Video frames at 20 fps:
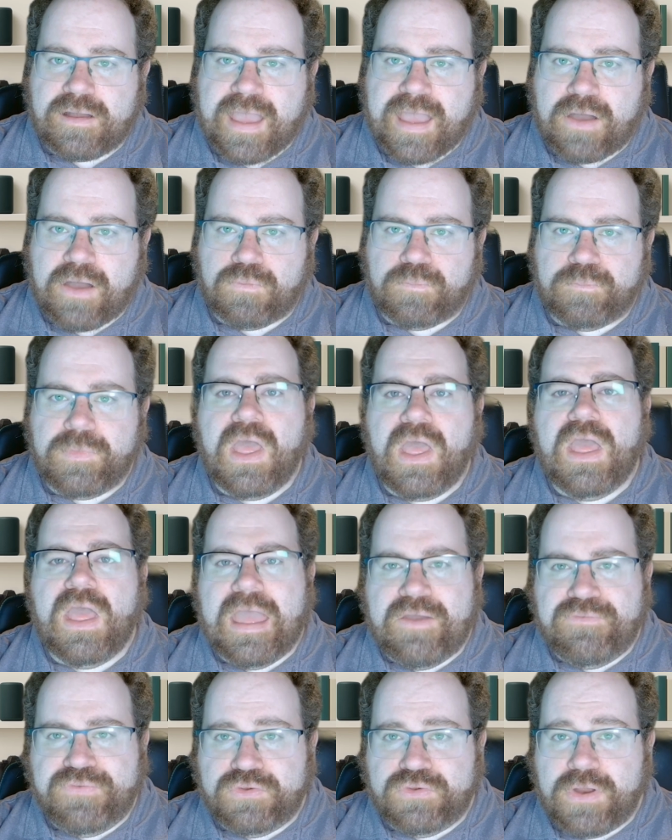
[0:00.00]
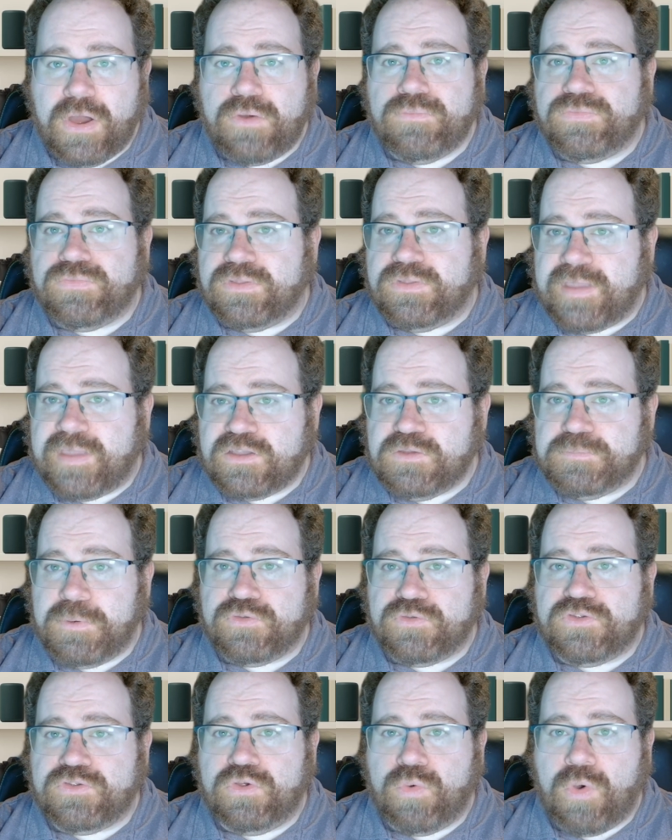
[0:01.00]
out. If you don't, the next
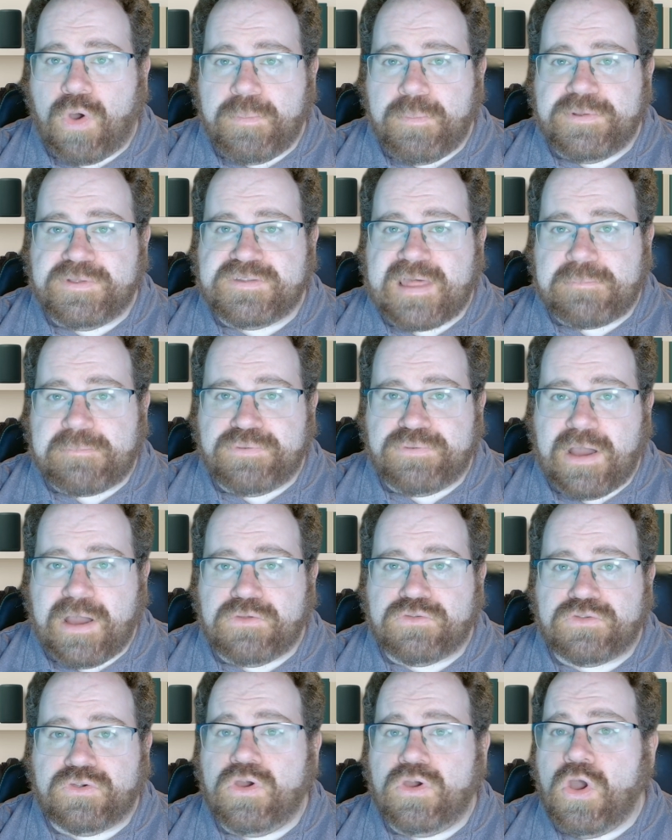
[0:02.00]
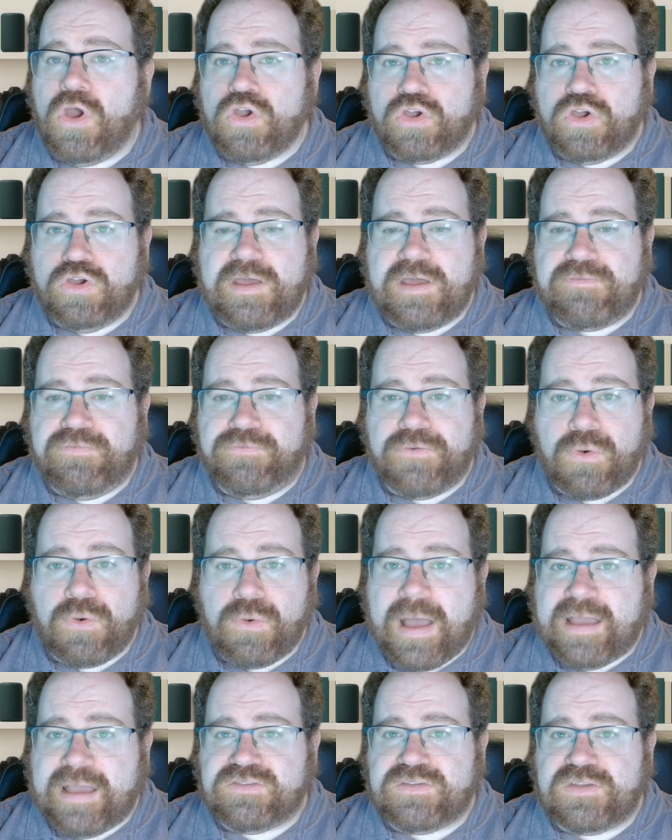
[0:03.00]
person who opens that browser could have full
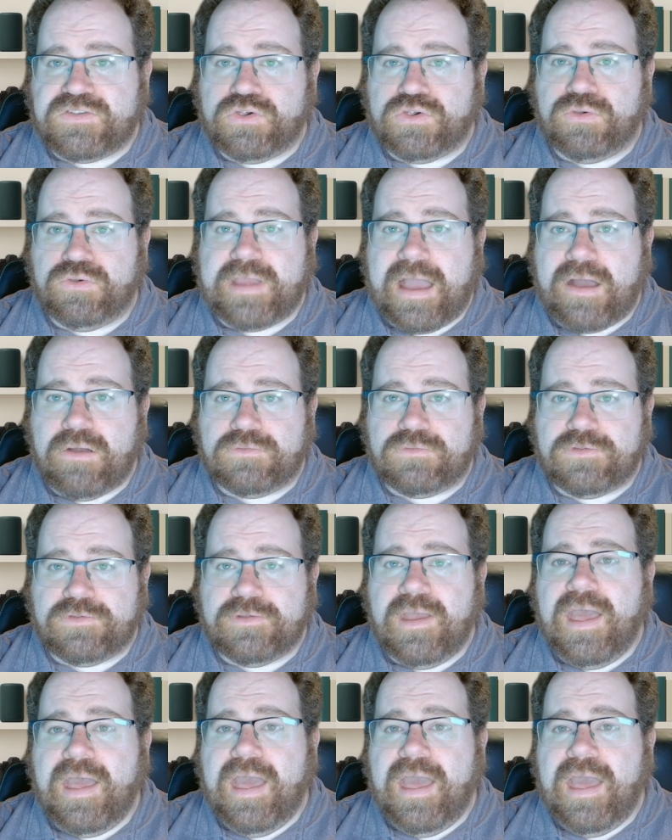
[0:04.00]
access to your accounts.